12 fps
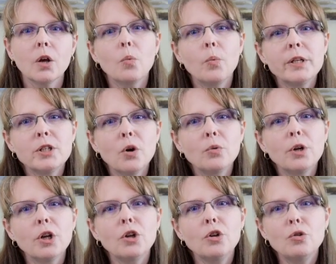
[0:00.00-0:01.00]
We don't
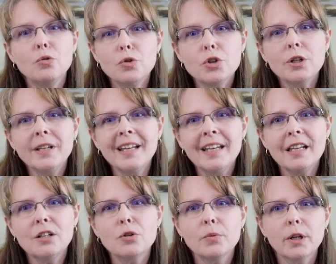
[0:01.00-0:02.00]
usually
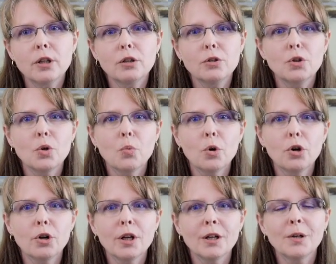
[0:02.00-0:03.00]
need to include the word